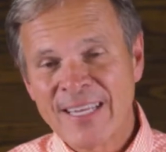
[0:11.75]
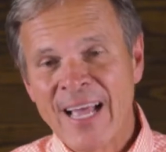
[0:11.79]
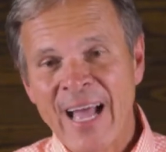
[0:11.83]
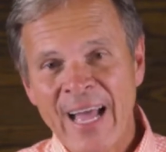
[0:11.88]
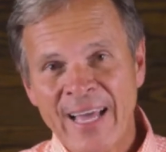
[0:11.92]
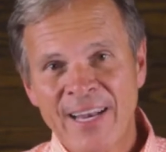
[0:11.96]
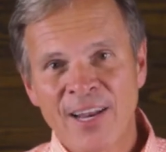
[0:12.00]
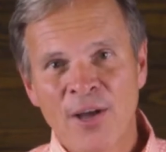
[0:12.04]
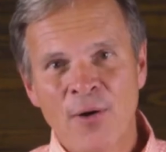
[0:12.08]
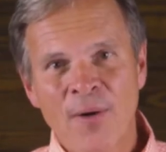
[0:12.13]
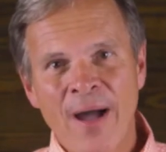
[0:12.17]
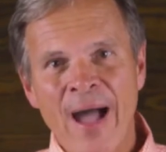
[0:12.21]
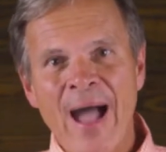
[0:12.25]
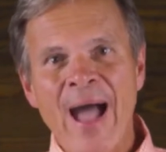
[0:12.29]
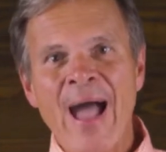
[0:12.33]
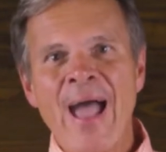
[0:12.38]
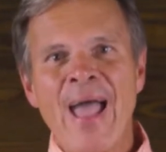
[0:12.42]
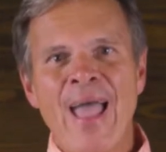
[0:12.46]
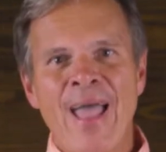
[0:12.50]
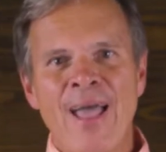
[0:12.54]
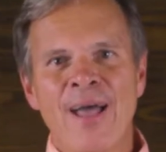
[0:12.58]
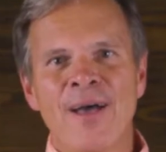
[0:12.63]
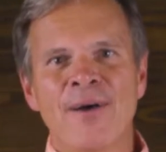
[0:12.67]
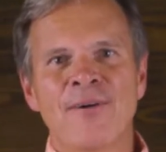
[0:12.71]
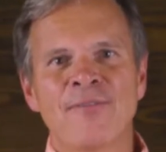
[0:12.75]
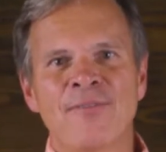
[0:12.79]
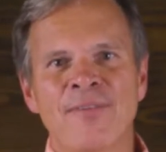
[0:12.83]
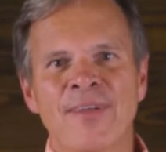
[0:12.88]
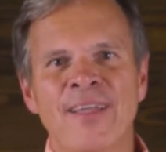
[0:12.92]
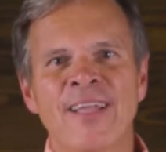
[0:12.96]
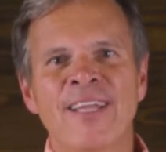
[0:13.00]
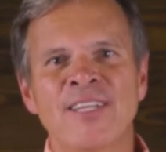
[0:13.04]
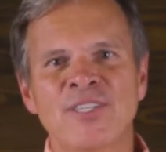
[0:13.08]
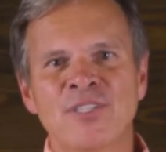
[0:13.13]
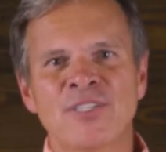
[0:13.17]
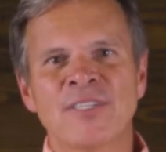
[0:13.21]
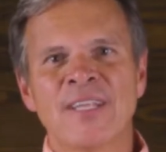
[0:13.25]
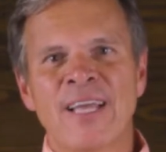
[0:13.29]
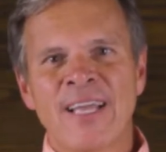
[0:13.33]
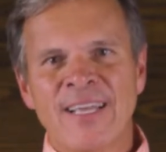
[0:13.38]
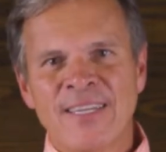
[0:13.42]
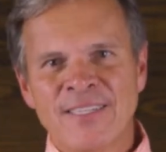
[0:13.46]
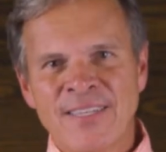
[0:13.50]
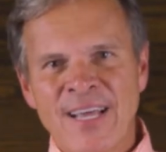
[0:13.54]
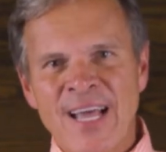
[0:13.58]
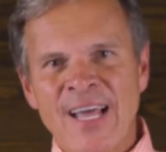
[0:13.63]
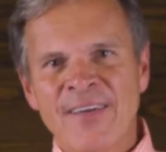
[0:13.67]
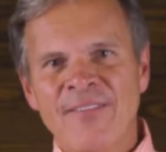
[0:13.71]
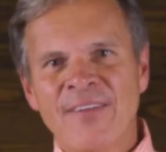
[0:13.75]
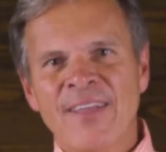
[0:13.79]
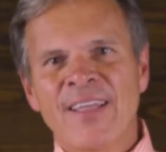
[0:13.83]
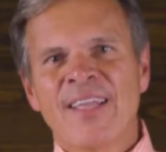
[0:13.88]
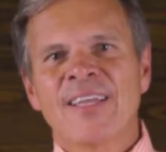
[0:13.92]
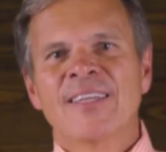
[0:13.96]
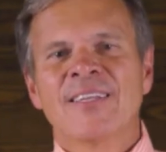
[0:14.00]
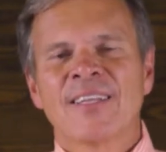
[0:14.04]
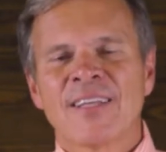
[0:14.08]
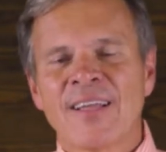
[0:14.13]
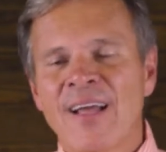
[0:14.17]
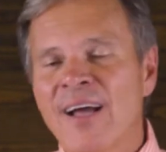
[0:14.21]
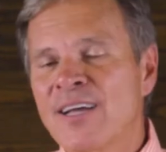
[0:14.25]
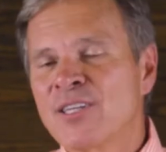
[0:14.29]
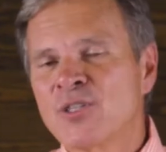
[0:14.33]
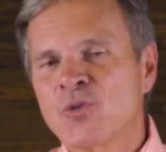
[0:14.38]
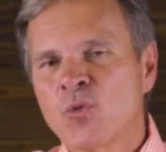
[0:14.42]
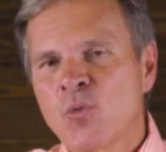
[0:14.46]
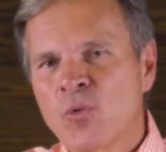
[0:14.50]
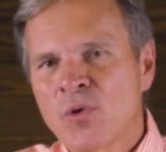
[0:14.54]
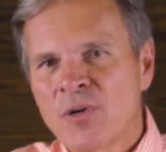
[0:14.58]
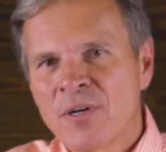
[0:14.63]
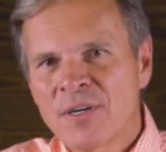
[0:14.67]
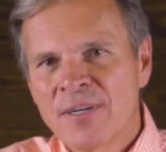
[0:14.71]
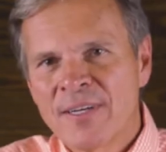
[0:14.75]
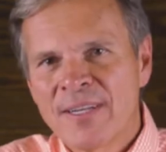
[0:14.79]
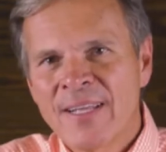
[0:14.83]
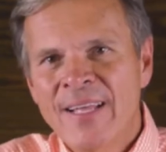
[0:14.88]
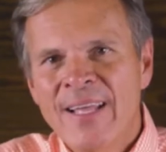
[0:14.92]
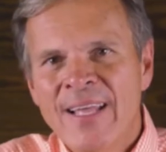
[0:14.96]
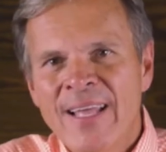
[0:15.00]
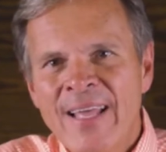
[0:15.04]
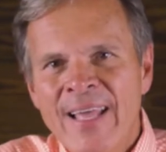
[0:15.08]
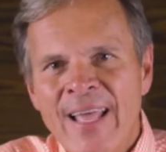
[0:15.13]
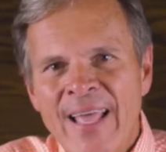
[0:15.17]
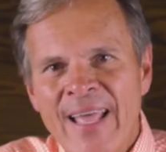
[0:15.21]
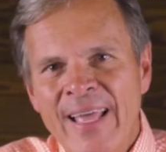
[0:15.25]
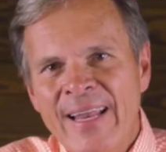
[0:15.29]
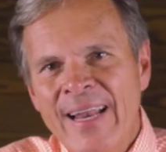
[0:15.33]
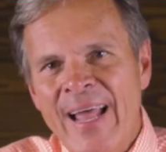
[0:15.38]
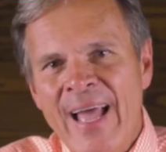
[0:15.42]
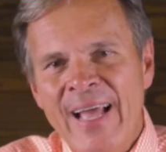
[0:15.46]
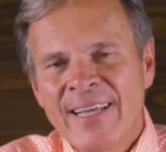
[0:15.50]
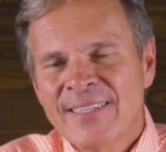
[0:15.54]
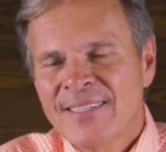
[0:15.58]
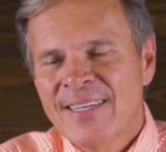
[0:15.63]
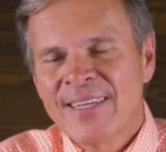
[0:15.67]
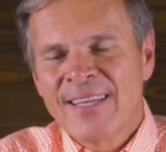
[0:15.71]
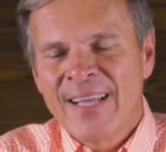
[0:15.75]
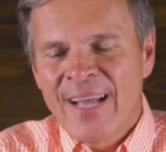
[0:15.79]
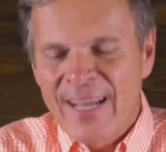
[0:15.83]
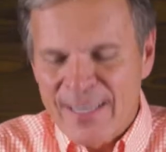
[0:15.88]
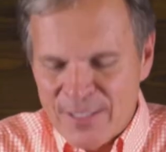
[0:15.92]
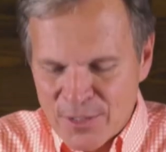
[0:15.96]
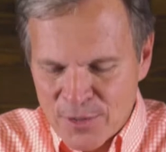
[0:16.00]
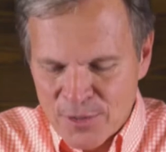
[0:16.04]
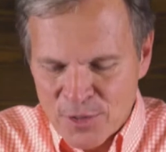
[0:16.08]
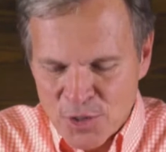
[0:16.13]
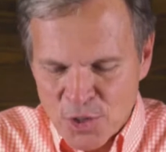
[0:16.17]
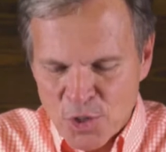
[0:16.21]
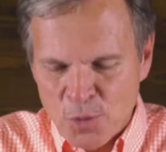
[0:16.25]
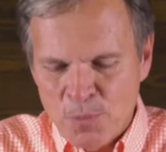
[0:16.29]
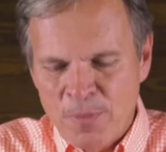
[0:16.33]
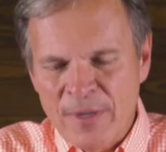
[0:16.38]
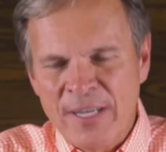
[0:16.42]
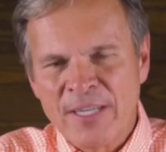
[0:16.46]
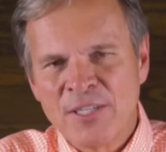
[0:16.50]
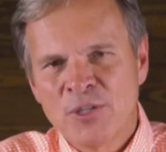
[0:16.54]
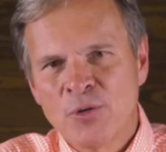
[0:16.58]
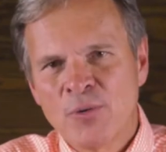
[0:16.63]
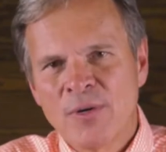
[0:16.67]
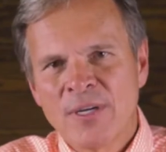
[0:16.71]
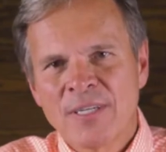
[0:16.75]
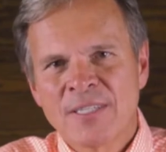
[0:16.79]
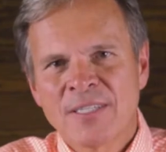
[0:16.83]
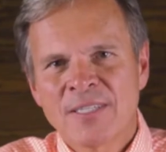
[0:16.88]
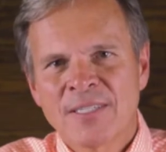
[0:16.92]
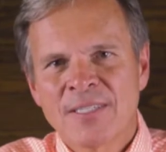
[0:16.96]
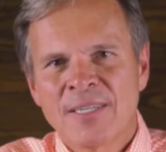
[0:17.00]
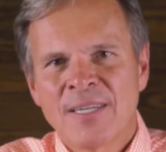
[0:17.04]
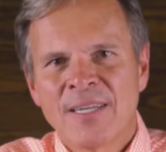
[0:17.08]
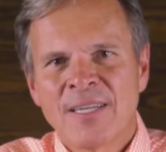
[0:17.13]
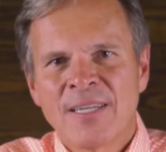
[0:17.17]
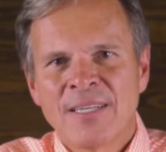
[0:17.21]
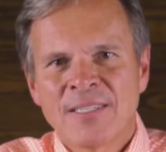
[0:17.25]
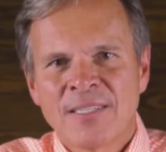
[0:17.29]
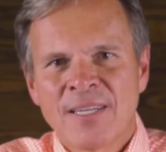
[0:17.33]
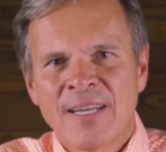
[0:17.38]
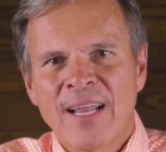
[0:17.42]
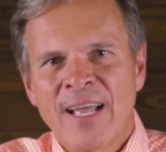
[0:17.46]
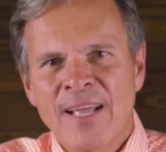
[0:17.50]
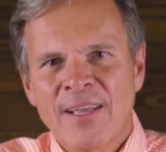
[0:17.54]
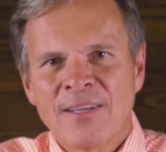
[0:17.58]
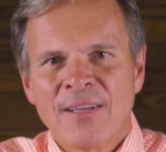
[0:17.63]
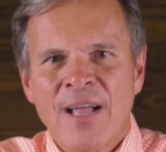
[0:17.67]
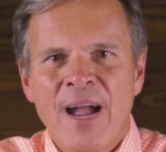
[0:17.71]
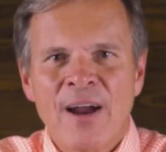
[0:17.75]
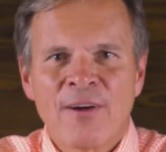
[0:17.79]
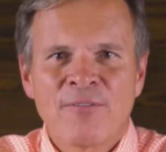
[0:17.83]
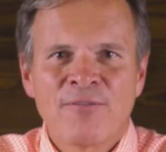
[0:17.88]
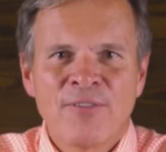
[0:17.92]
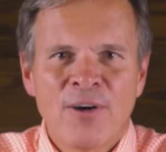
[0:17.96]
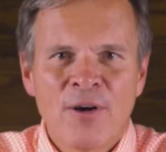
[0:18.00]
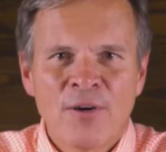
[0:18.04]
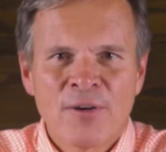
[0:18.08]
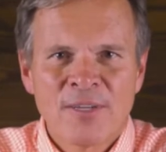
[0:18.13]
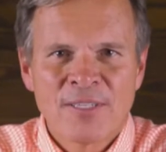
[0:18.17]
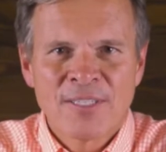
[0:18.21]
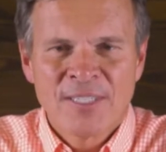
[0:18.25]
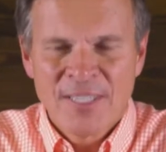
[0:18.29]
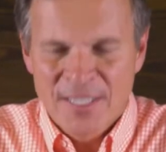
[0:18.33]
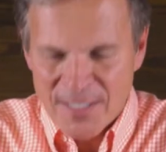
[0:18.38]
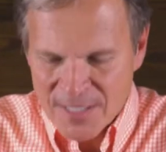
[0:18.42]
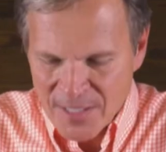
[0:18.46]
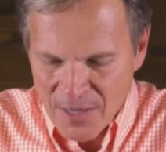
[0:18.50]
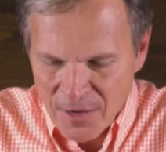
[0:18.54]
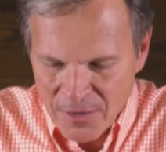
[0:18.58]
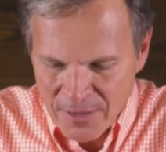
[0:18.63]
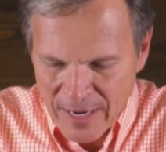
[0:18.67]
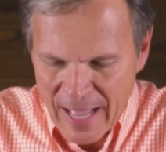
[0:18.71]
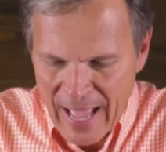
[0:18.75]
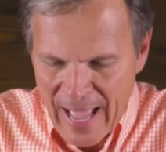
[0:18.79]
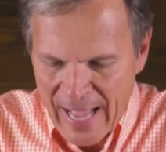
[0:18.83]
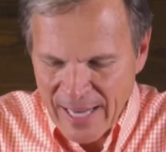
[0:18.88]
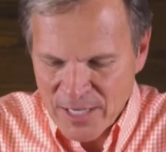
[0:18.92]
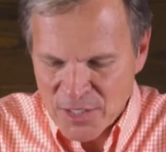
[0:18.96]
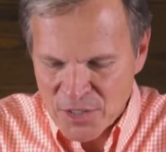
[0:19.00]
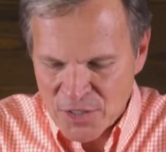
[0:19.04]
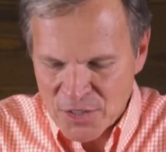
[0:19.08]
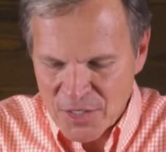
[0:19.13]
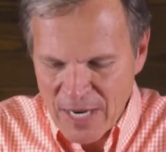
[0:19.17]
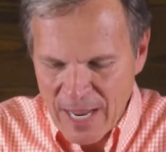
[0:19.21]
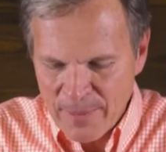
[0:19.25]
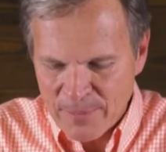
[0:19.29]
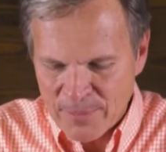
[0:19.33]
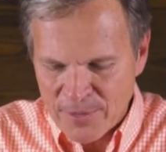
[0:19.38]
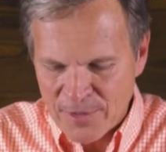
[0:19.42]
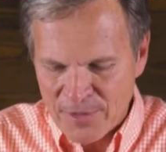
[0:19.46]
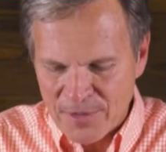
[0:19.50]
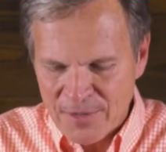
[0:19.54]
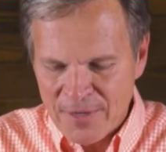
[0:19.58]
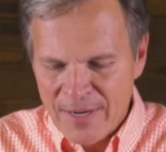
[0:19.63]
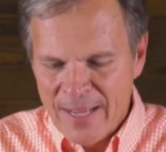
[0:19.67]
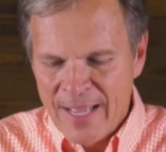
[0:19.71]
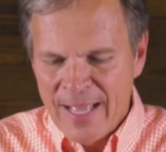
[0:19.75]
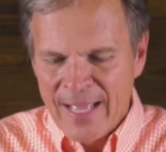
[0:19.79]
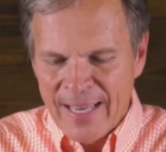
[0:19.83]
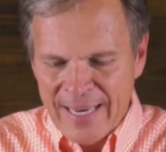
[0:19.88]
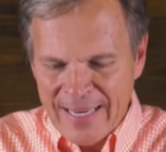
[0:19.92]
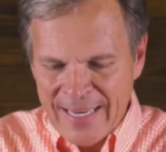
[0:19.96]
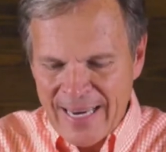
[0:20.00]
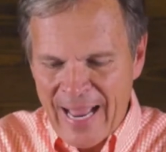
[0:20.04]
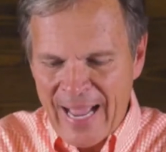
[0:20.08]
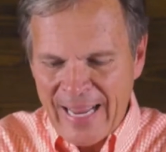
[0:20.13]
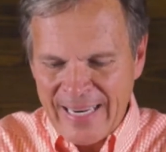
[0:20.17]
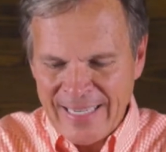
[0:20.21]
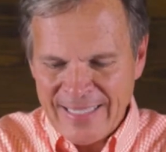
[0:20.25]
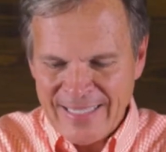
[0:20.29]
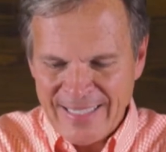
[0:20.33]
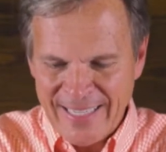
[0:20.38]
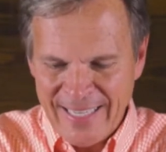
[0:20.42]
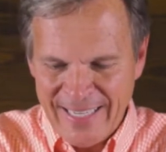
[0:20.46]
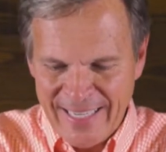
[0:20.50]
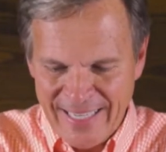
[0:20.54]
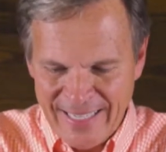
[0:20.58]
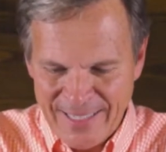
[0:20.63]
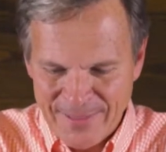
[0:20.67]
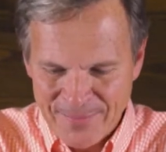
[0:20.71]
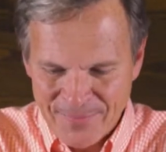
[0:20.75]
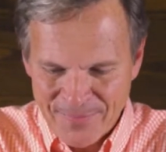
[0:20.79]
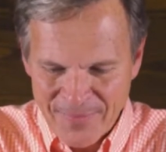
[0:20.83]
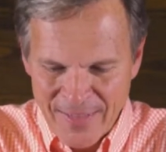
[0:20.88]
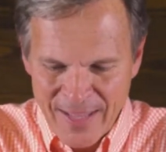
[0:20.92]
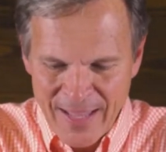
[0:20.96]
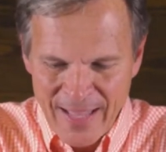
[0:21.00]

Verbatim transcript: I know I have, each day diving into God's Word and asking God to speak to us. Today, our focus is on Acts chapter 19.